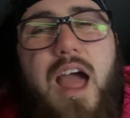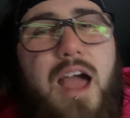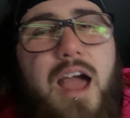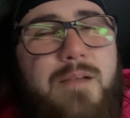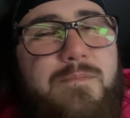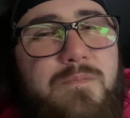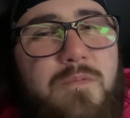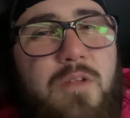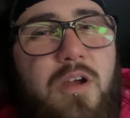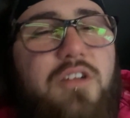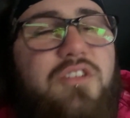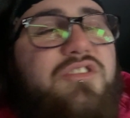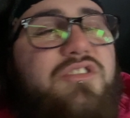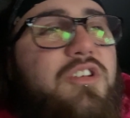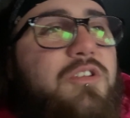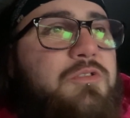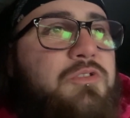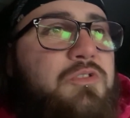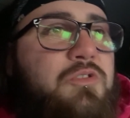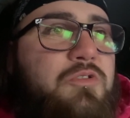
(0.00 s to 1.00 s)
I'm not
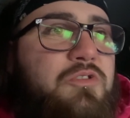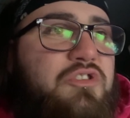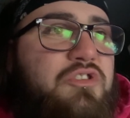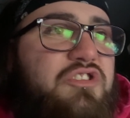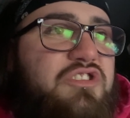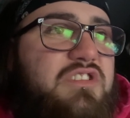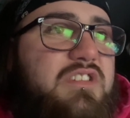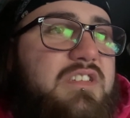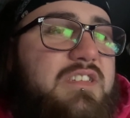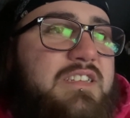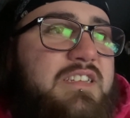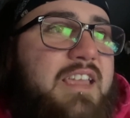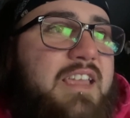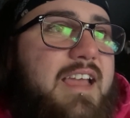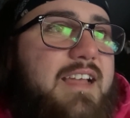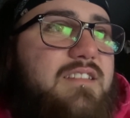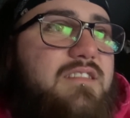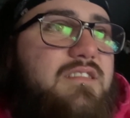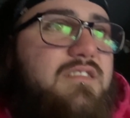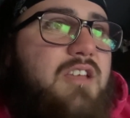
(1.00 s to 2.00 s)
so sure just as
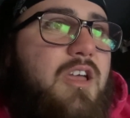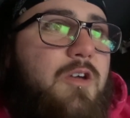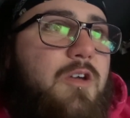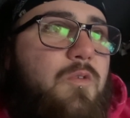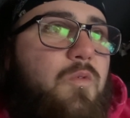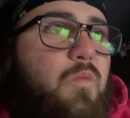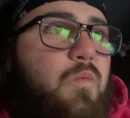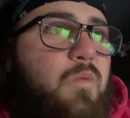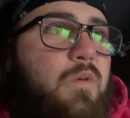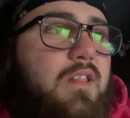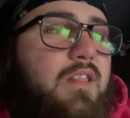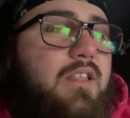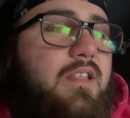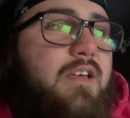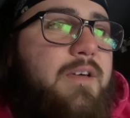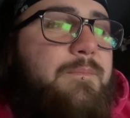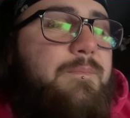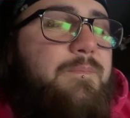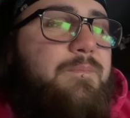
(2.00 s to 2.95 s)
yet, so we'll